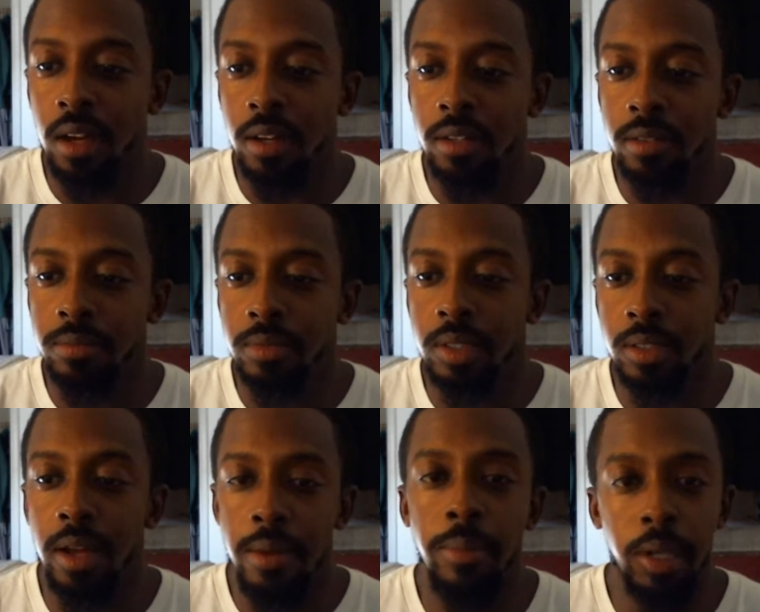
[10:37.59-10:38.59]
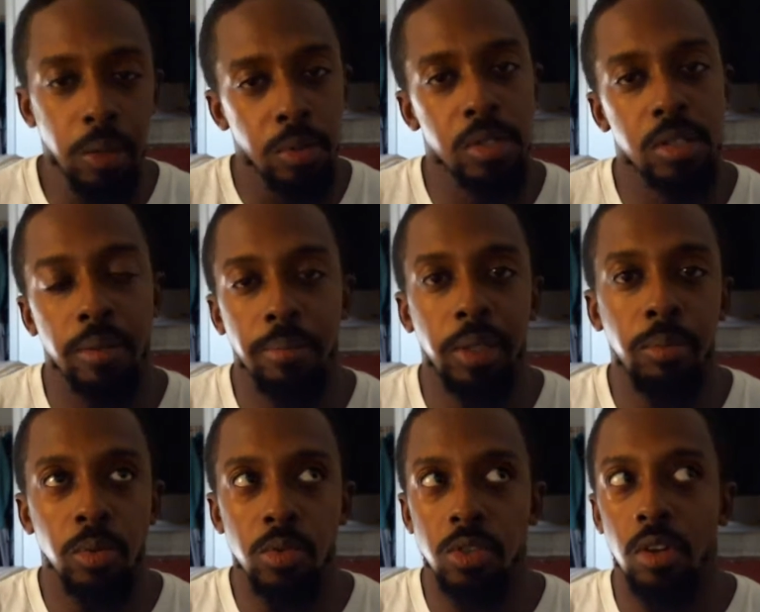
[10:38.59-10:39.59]
because I am meeting with some
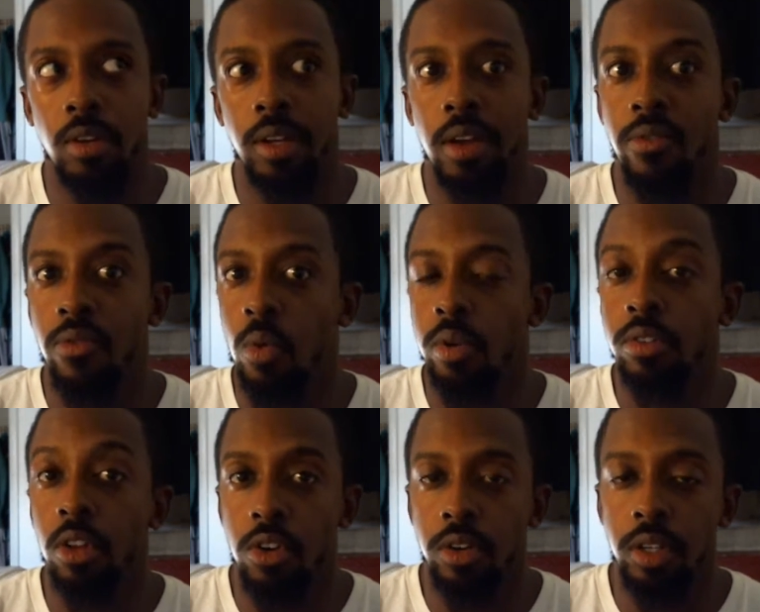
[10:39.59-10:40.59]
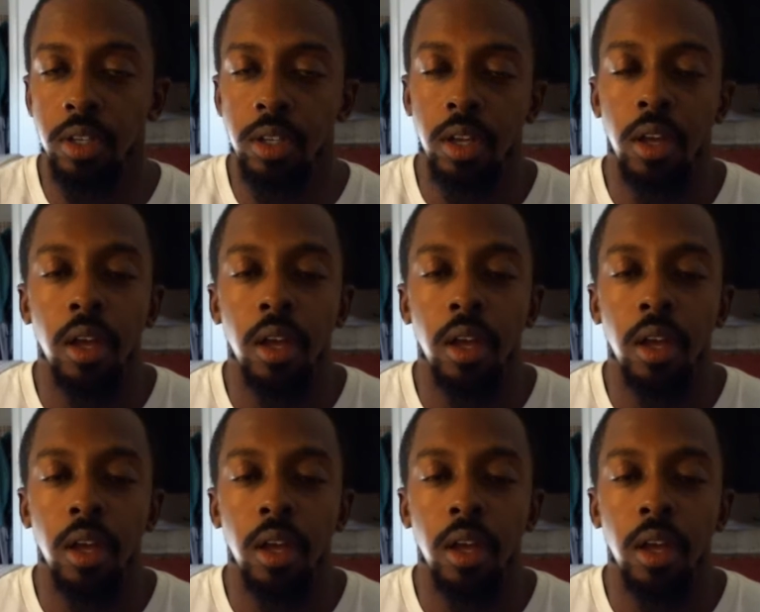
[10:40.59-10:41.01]
people starting at 4:30,